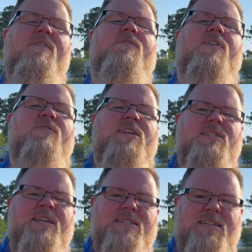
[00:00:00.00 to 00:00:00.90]

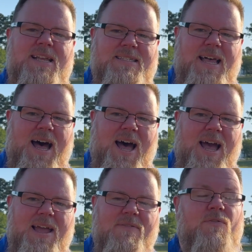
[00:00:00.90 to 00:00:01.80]
56 is the
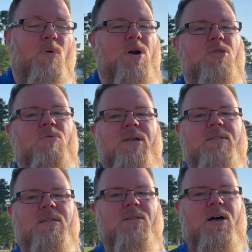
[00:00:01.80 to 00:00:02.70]
high, 43 is
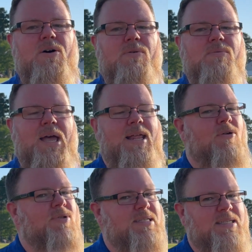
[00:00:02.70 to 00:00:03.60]
the low, and
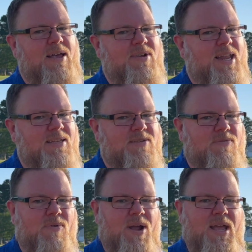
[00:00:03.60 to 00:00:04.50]
only 7 days of
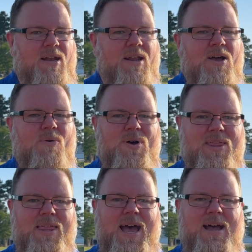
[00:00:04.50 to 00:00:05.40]
rain with
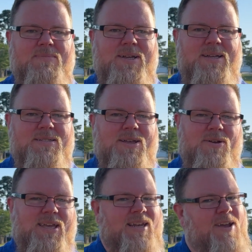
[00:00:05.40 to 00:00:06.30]
that. So
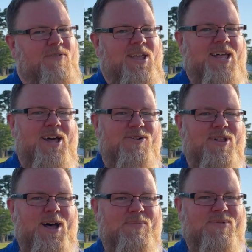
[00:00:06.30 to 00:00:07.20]
you could definitely cuddle
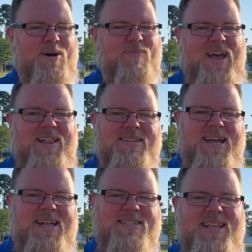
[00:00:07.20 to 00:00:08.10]
up come
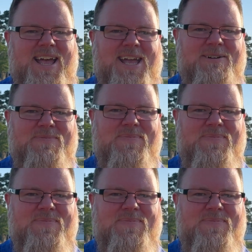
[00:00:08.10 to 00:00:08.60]
Valentine's Day.